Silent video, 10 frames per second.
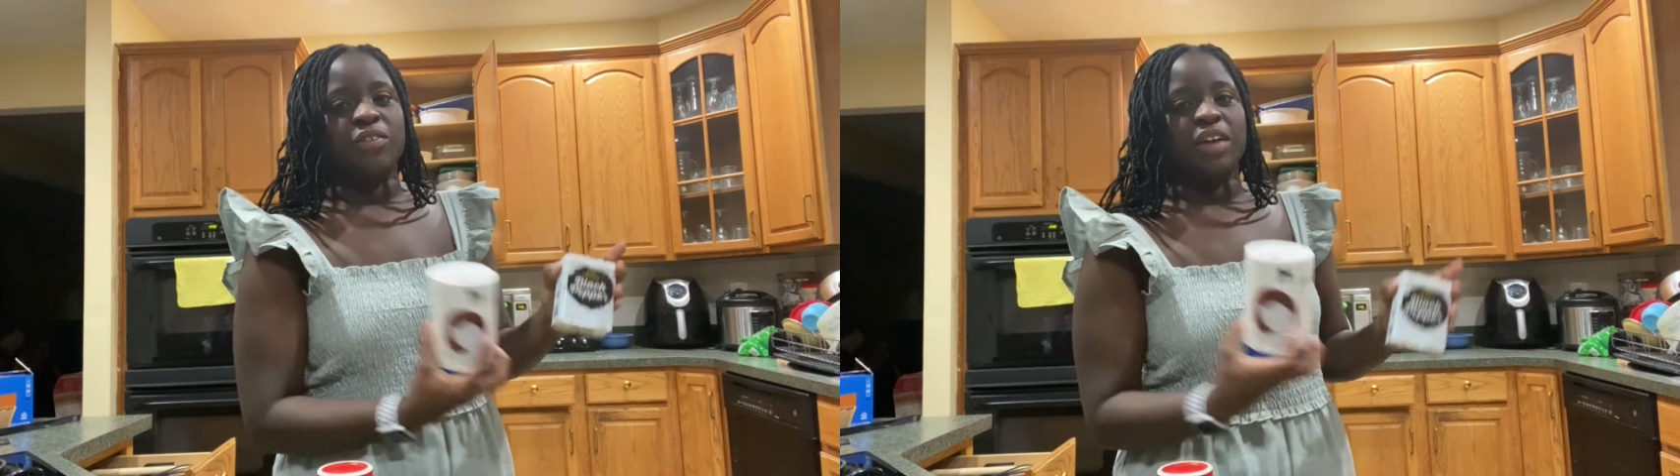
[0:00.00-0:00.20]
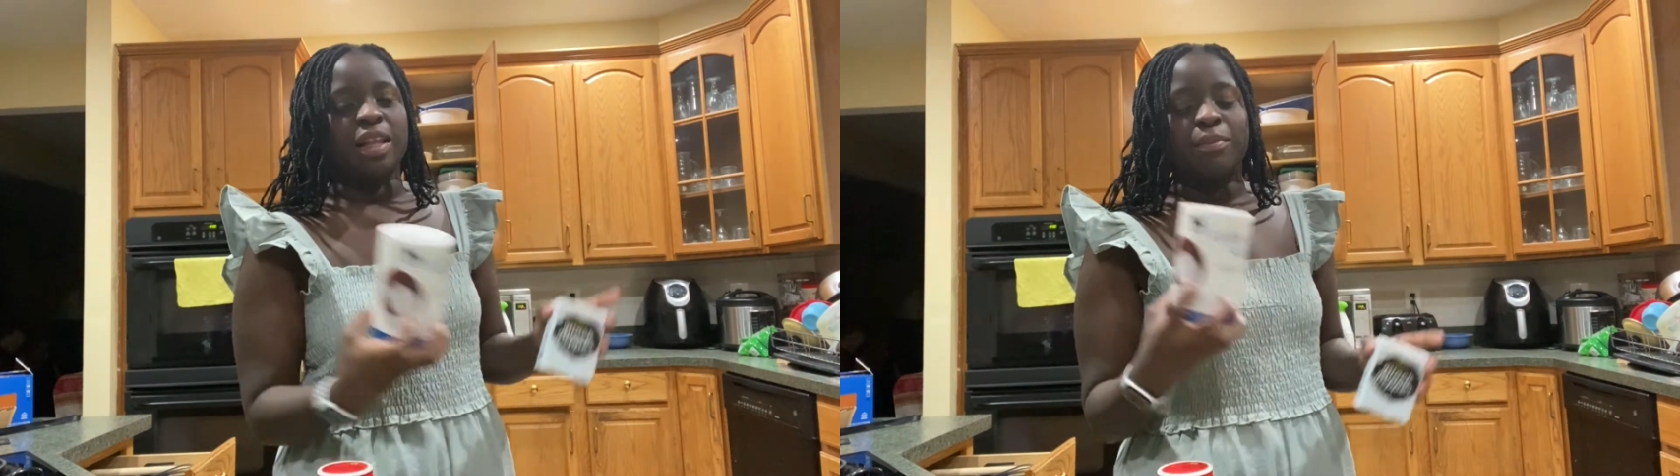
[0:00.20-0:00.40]

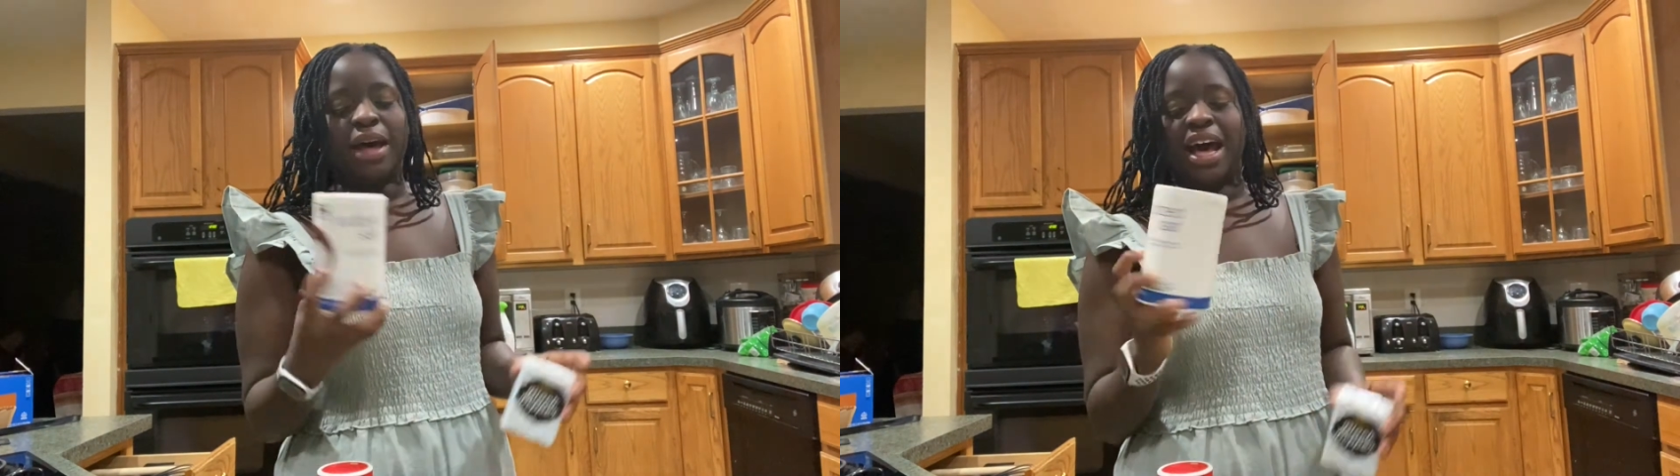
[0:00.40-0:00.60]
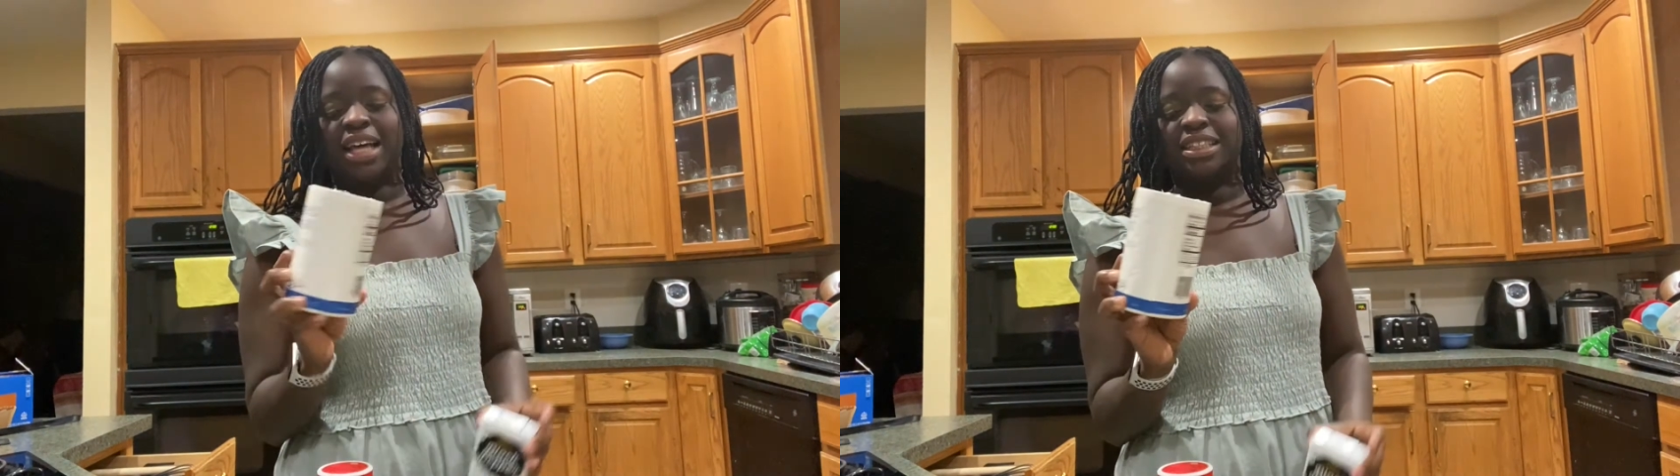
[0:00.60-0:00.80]
for like the
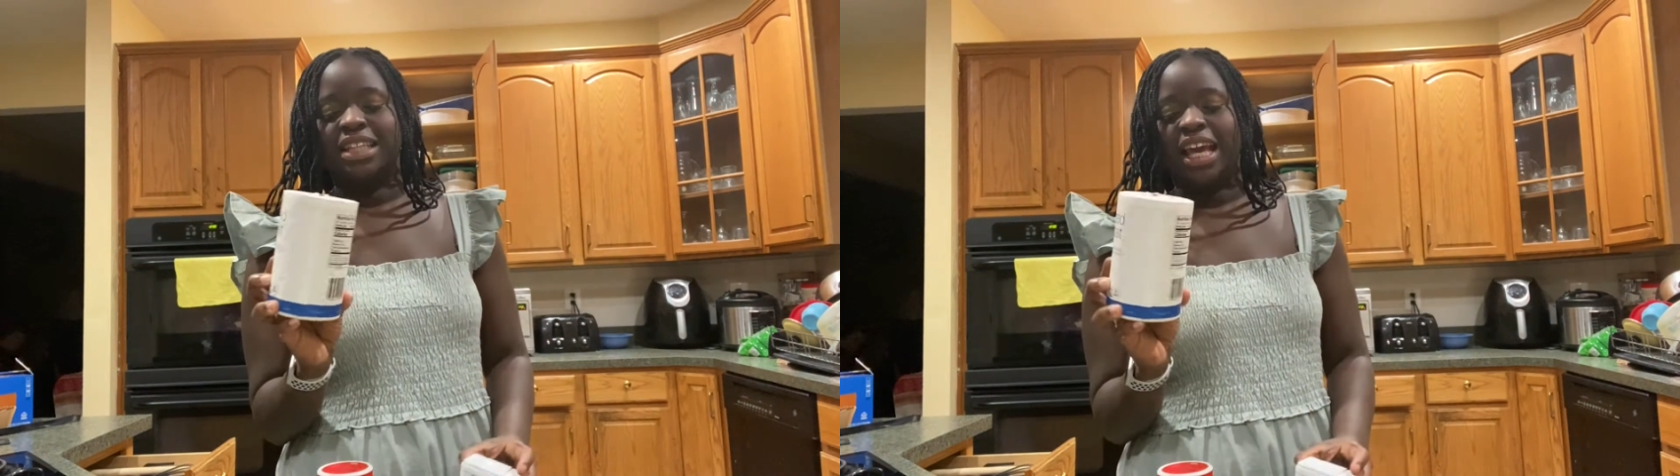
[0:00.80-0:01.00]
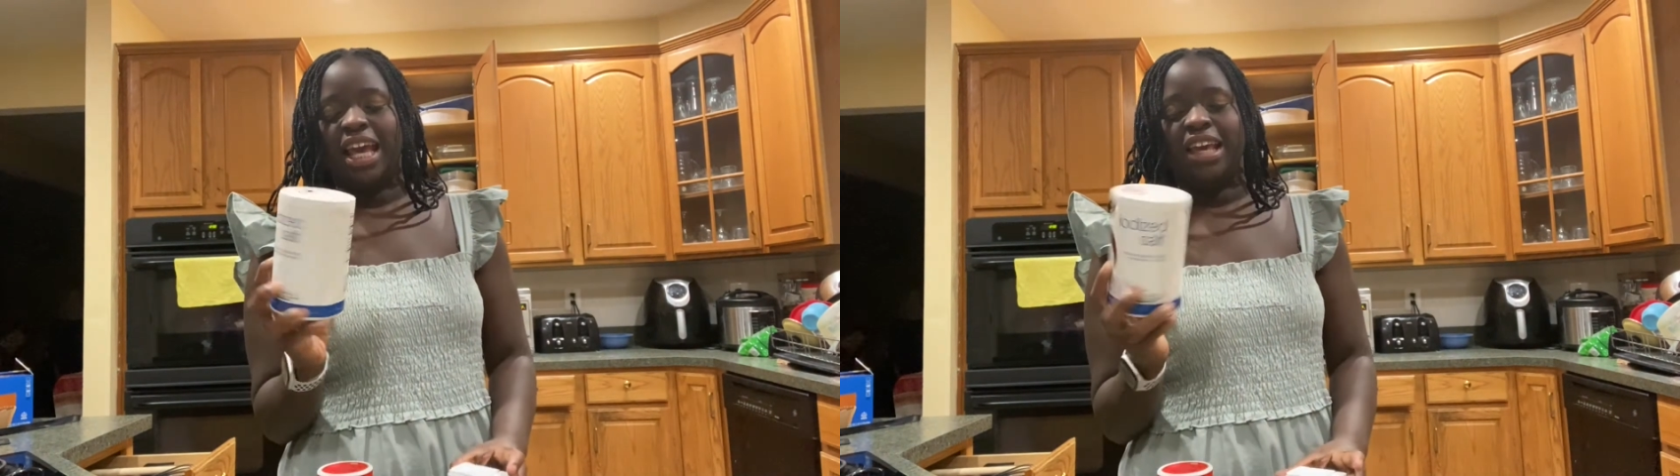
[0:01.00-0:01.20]
past
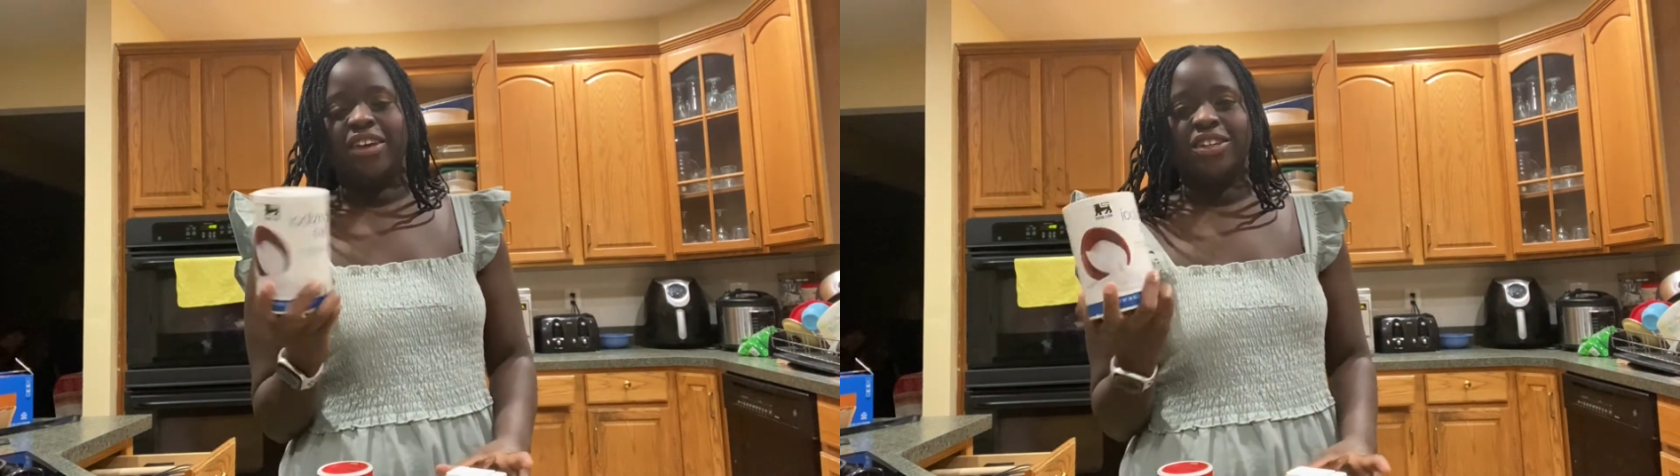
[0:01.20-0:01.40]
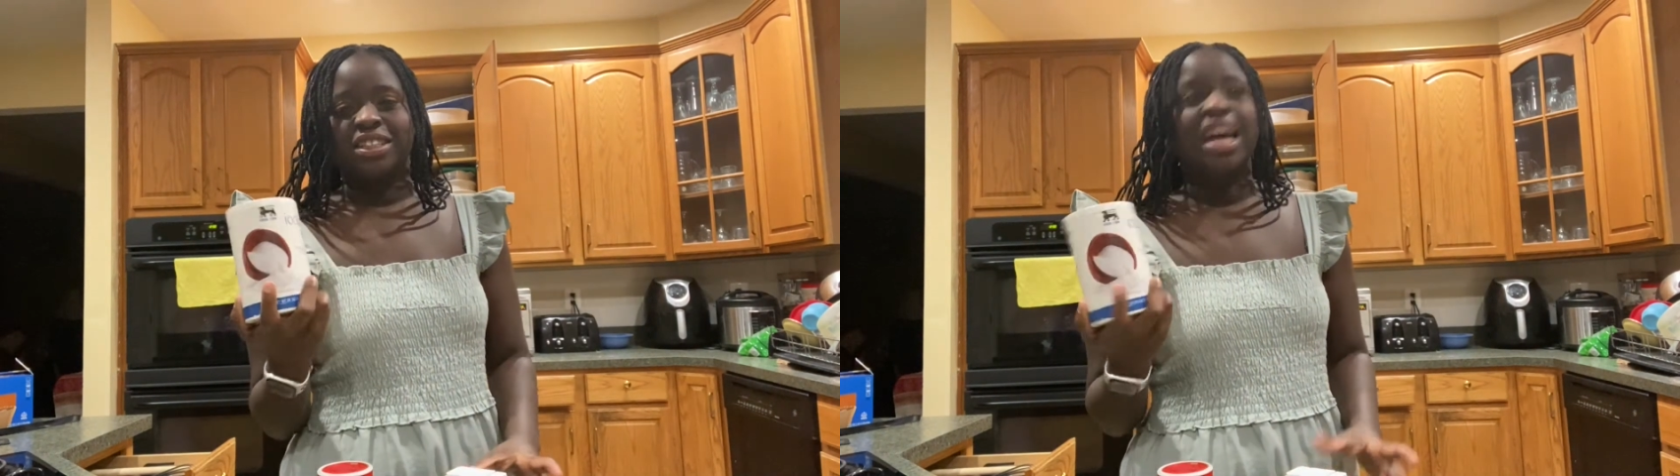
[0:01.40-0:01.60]
eight
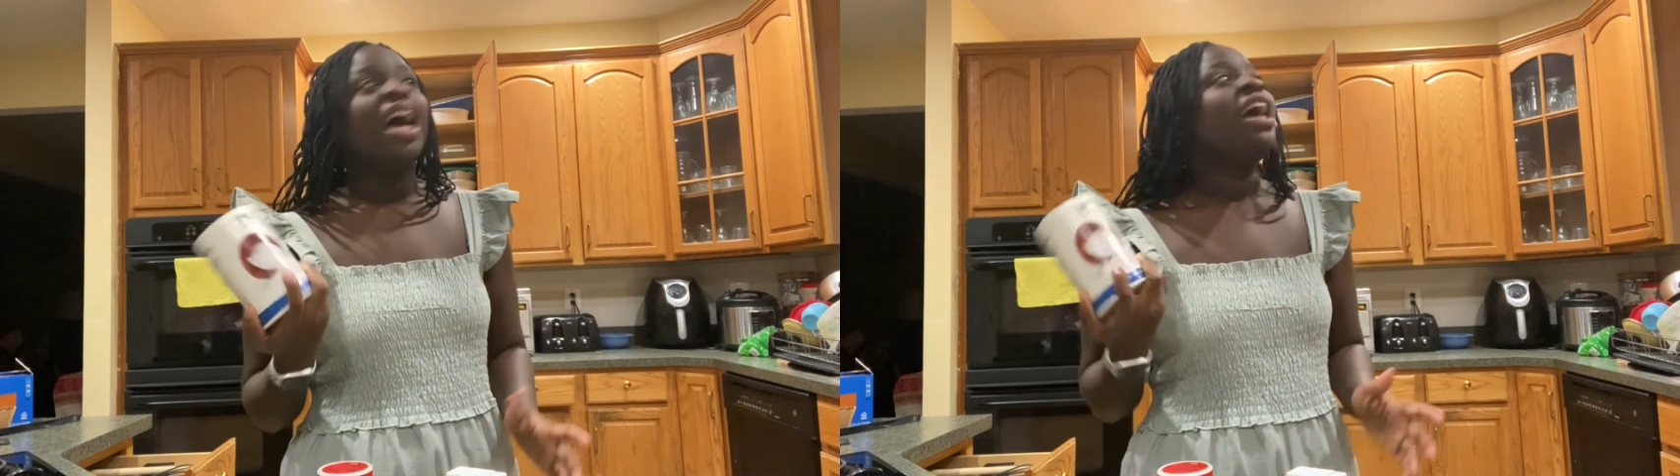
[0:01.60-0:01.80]
years